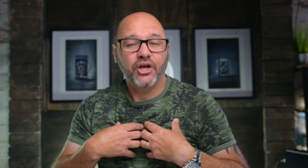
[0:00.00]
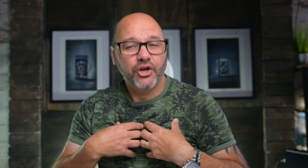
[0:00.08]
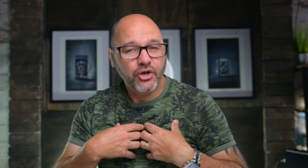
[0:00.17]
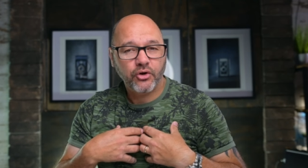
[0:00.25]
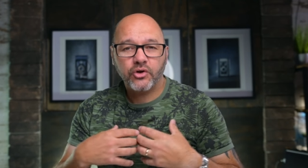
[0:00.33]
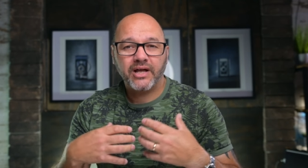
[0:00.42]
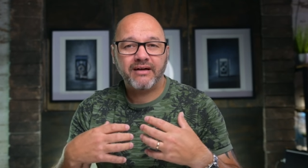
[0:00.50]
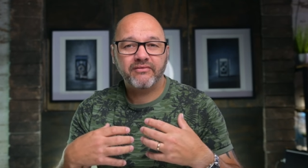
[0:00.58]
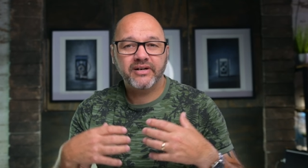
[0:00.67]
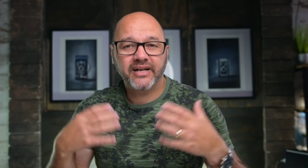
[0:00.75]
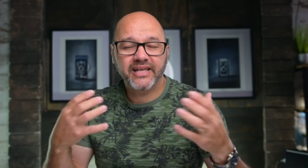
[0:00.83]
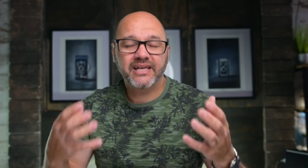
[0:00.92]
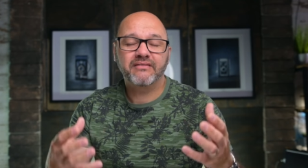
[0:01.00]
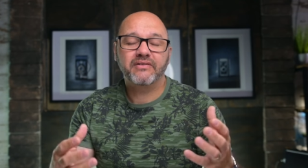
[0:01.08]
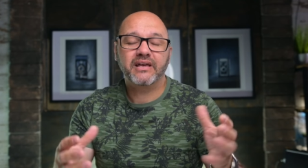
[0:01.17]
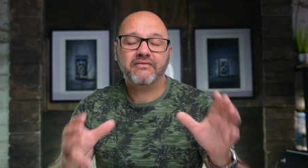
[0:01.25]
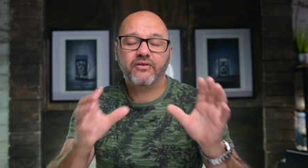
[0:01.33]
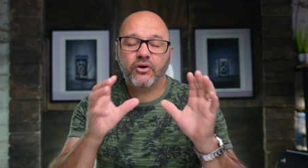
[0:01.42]
not having an
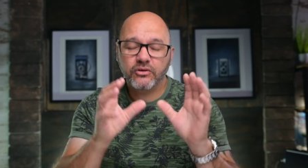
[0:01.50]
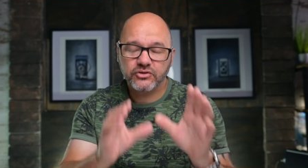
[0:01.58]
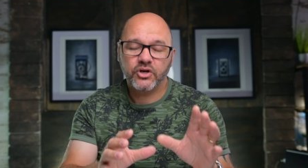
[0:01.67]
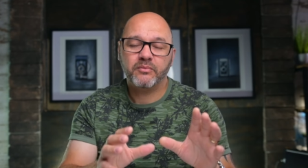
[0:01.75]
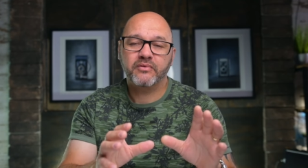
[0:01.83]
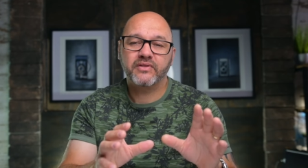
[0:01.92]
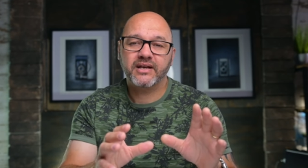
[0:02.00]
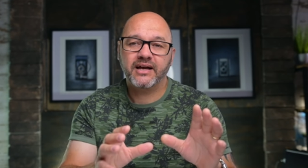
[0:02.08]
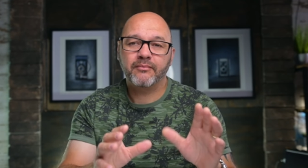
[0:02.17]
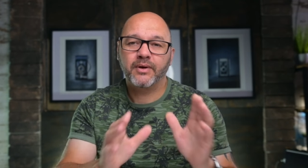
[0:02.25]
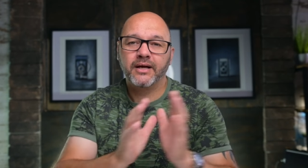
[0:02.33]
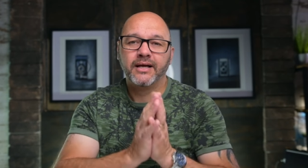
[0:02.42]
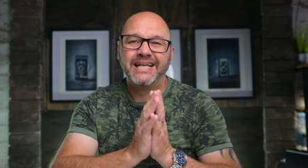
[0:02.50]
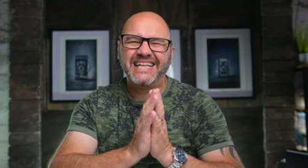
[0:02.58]
EVF on top of the camera